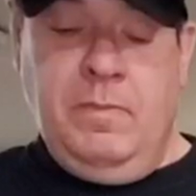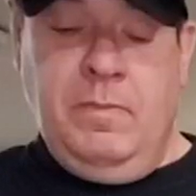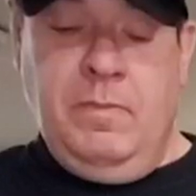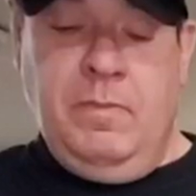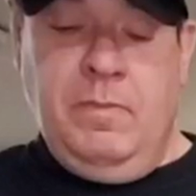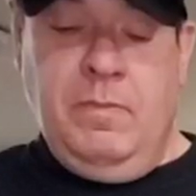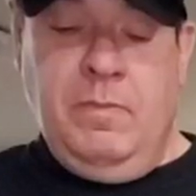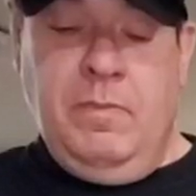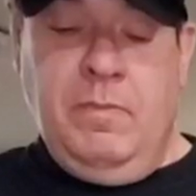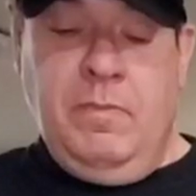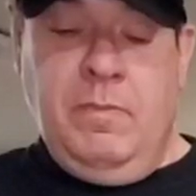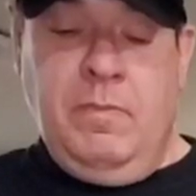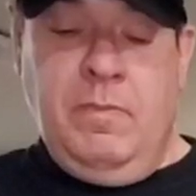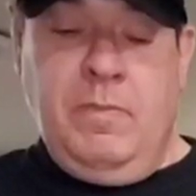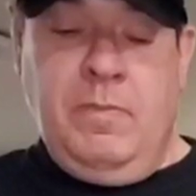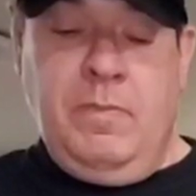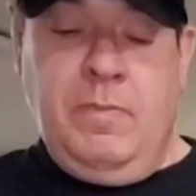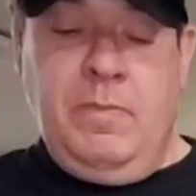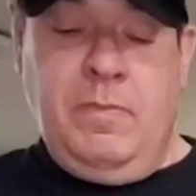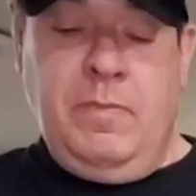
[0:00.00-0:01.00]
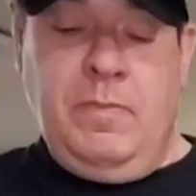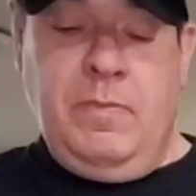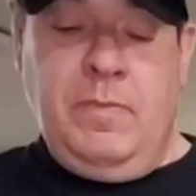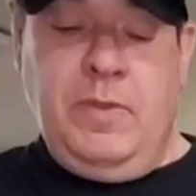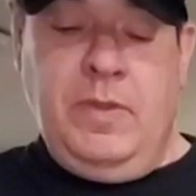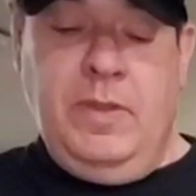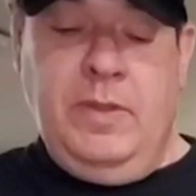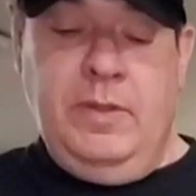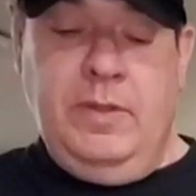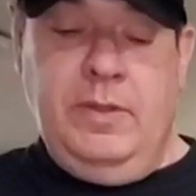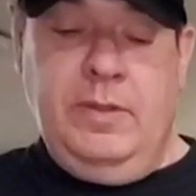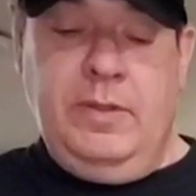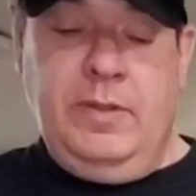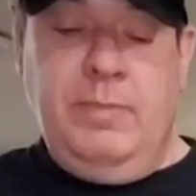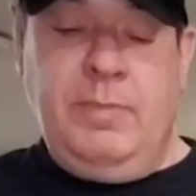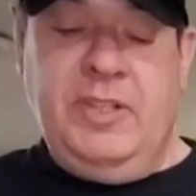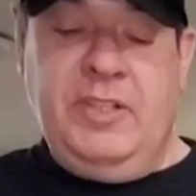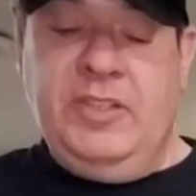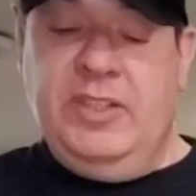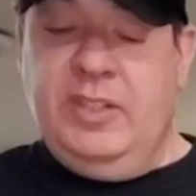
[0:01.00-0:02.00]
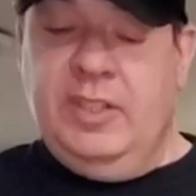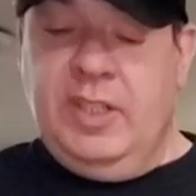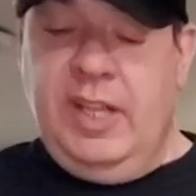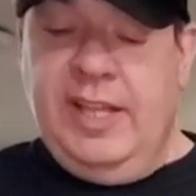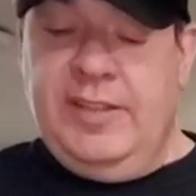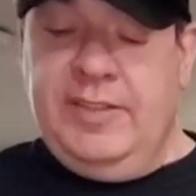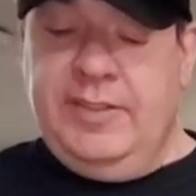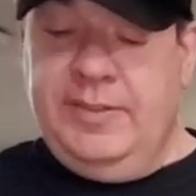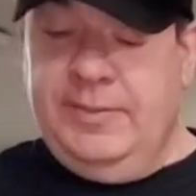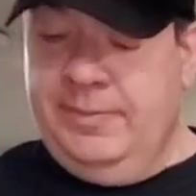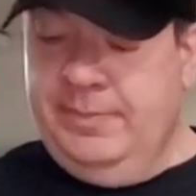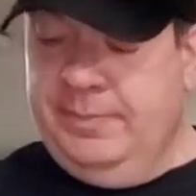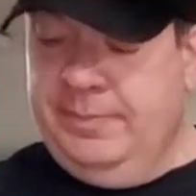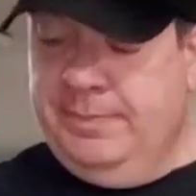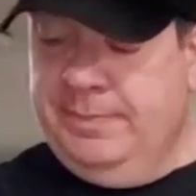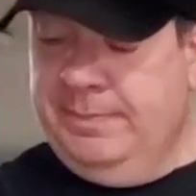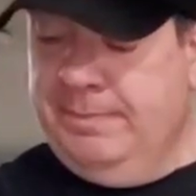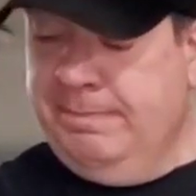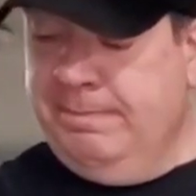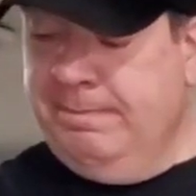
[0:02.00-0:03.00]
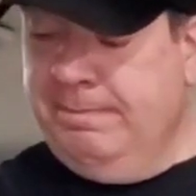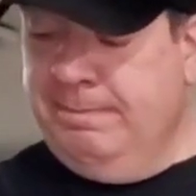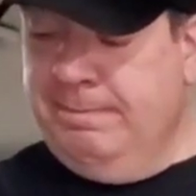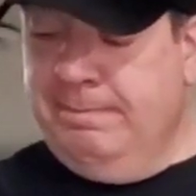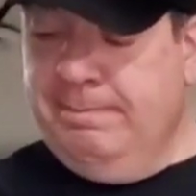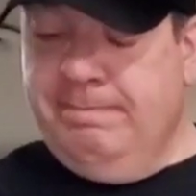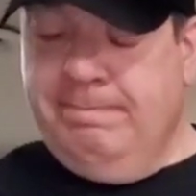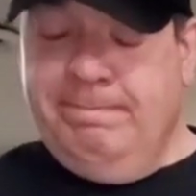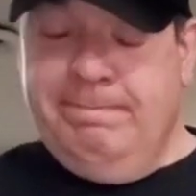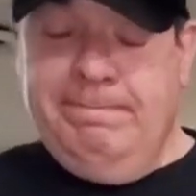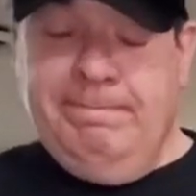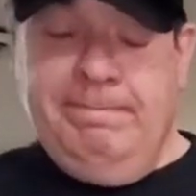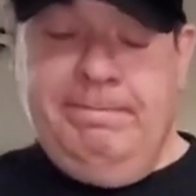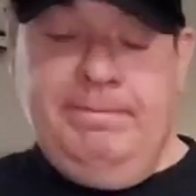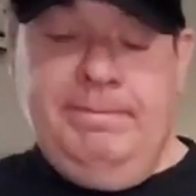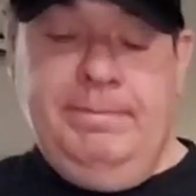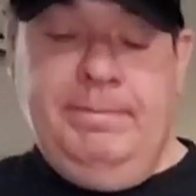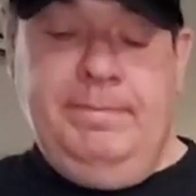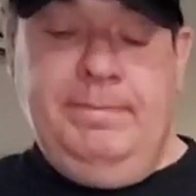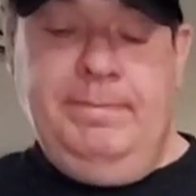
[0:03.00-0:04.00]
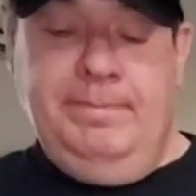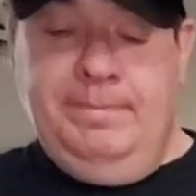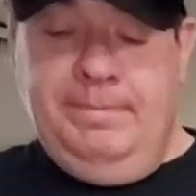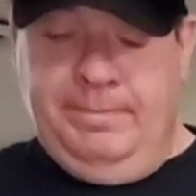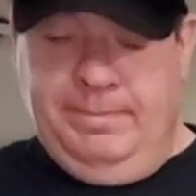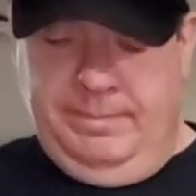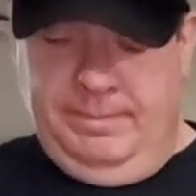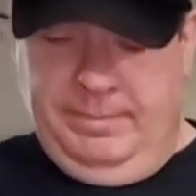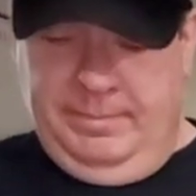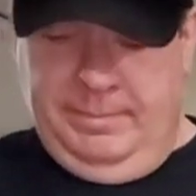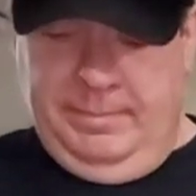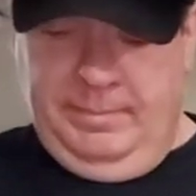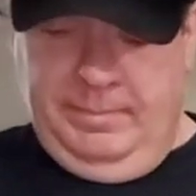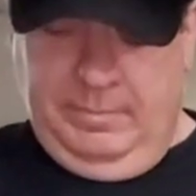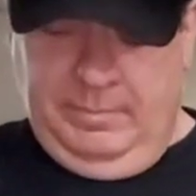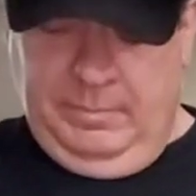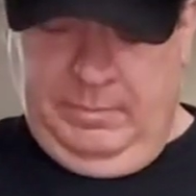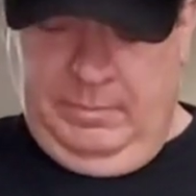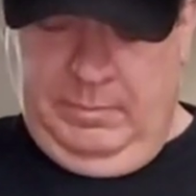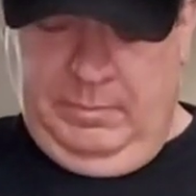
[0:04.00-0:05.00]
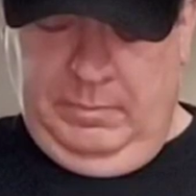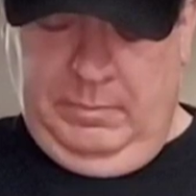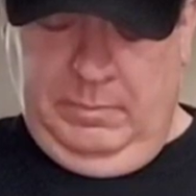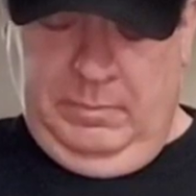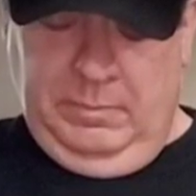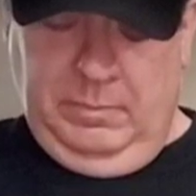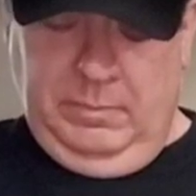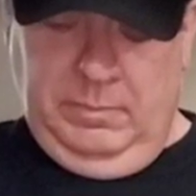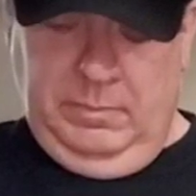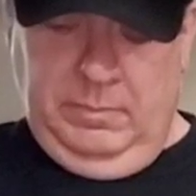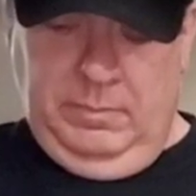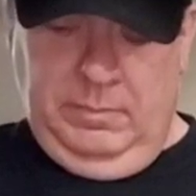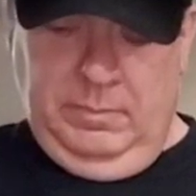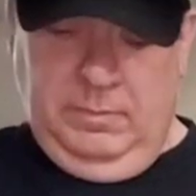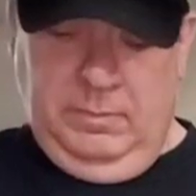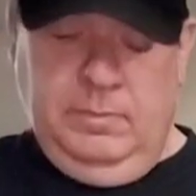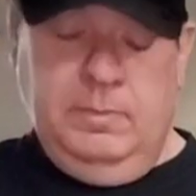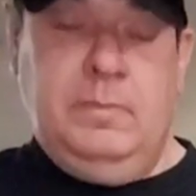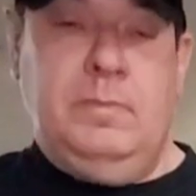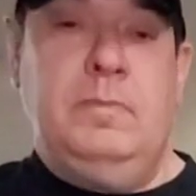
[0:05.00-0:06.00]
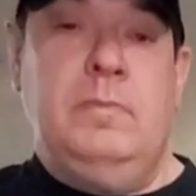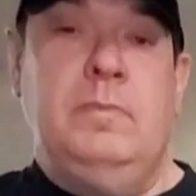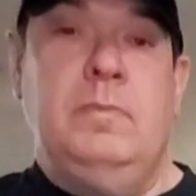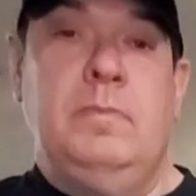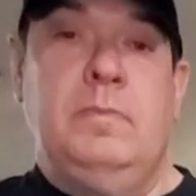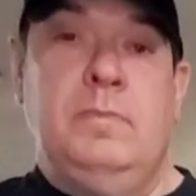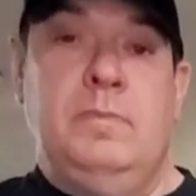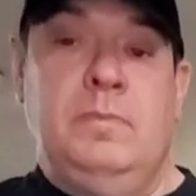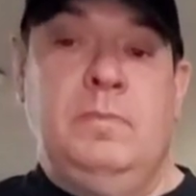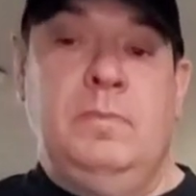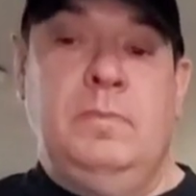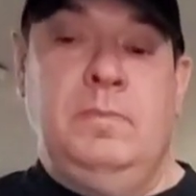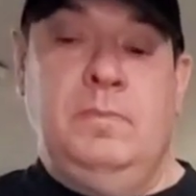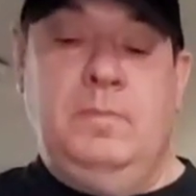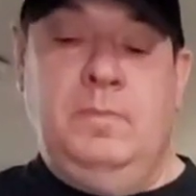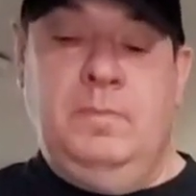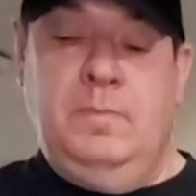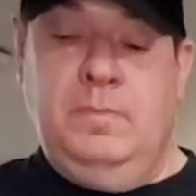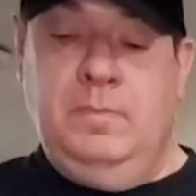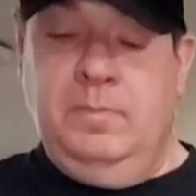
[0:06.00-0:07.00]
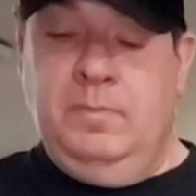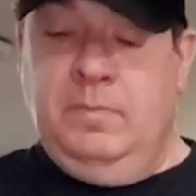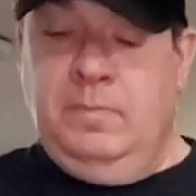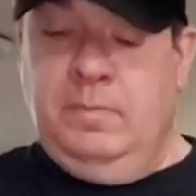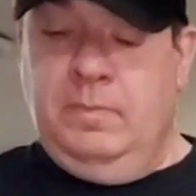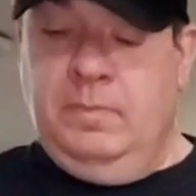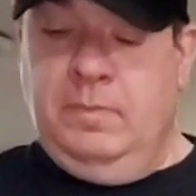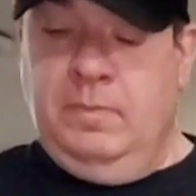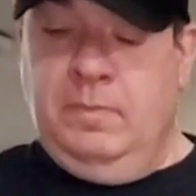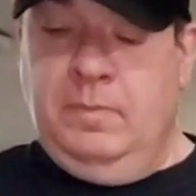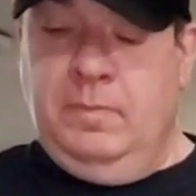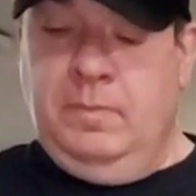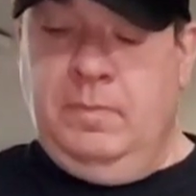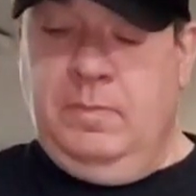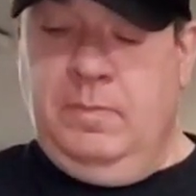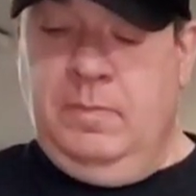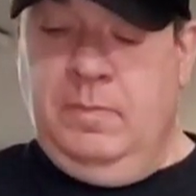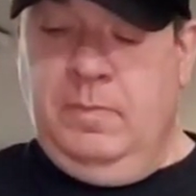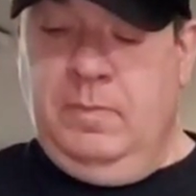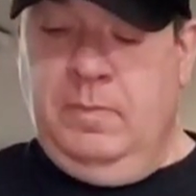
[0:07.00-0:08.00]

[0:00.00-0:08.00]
[no speech]